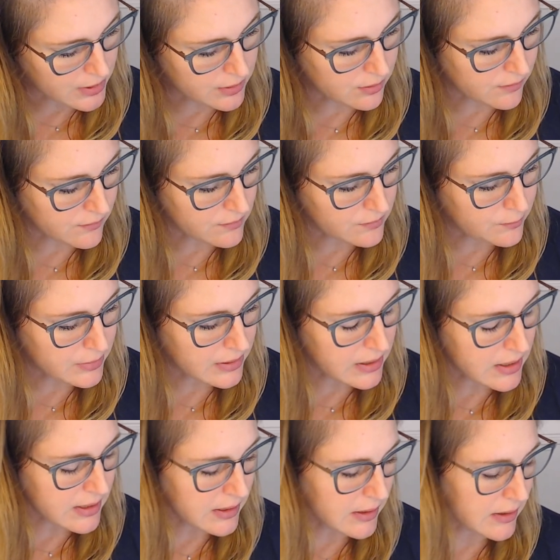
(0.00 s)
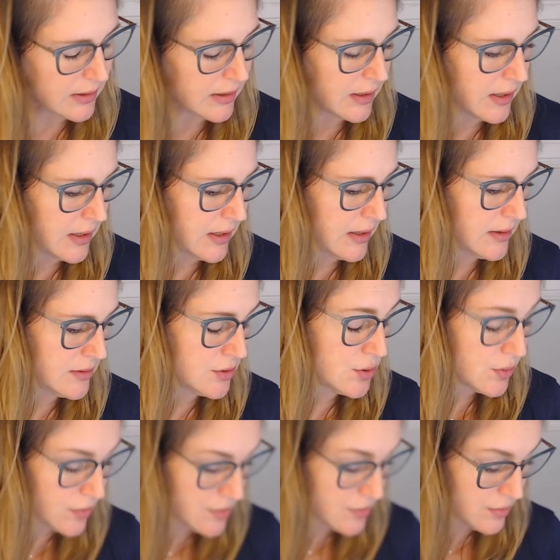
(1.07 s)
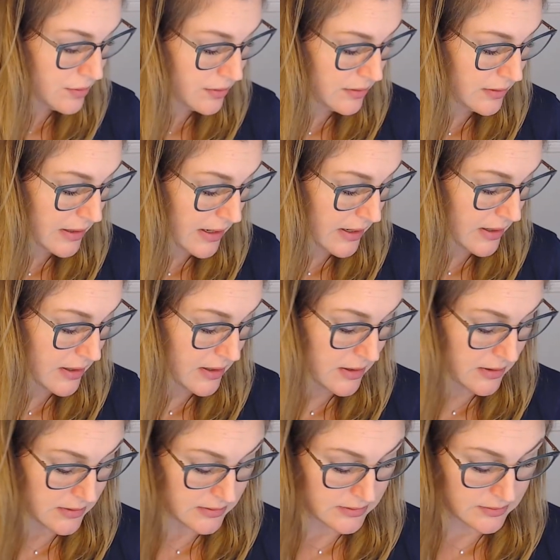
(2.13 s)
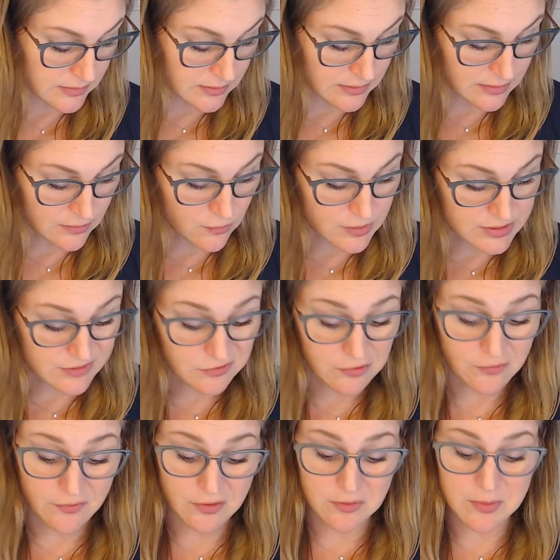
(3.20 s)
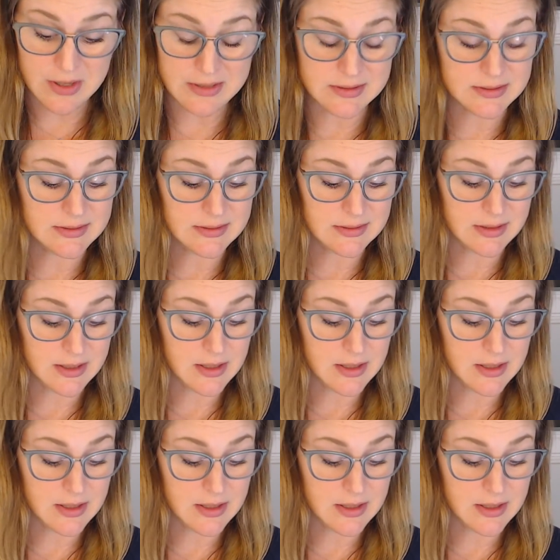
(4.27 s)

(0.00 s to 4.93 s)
new beginning in truth and wish fulfillment.